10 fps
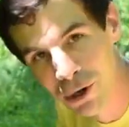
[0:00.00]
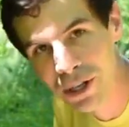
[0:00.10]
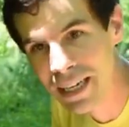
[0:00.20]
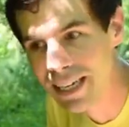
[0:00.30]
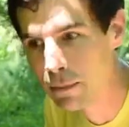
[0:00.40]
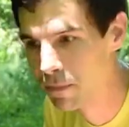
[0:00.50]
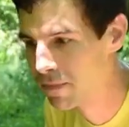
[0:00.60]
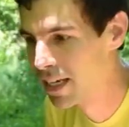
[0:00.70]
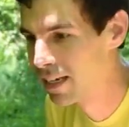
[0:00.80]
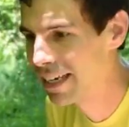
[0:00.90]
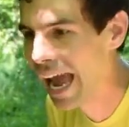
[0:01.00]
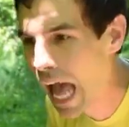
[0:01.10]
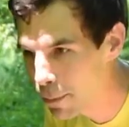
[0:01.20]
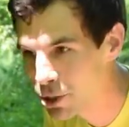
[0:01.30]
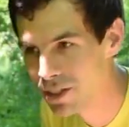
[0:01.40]
really
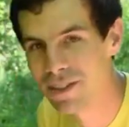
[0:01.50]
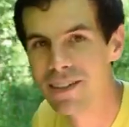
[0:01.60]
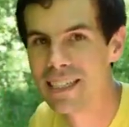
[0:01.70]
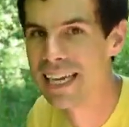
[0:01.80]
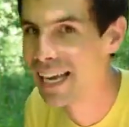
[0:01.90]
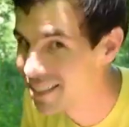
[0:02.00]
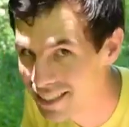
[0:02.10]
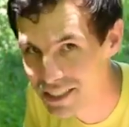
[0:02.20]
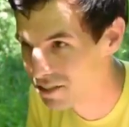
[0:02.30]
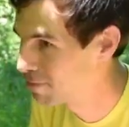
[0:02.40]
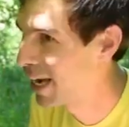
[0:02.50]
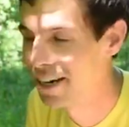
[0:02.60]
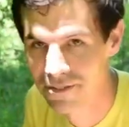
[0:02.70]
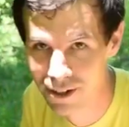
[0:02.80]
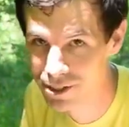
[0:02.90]
captured the essence of
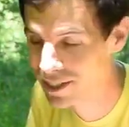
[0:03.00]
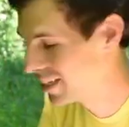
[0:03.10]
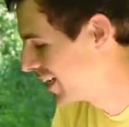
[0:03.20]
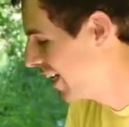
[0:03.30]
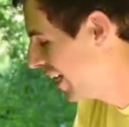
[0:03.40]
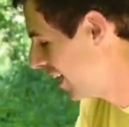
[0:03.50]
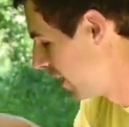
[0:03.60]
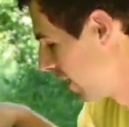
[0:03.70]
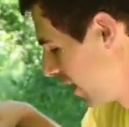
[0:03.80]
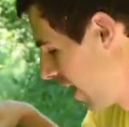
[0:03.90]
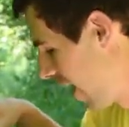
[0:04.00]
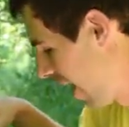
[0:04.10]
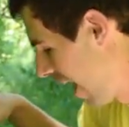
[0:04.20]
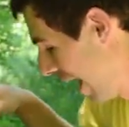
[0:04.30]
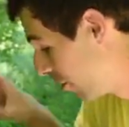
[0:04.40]
biodiversity.
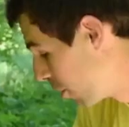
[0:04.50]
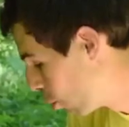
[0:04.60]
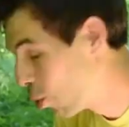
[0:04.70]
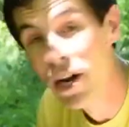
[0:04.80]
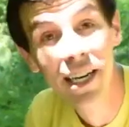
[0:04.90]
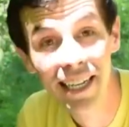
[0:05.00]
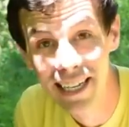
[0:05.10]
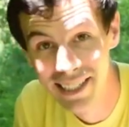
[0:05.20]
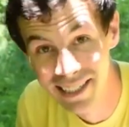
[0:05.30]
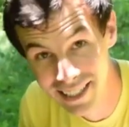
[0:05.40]
I don't know what it is,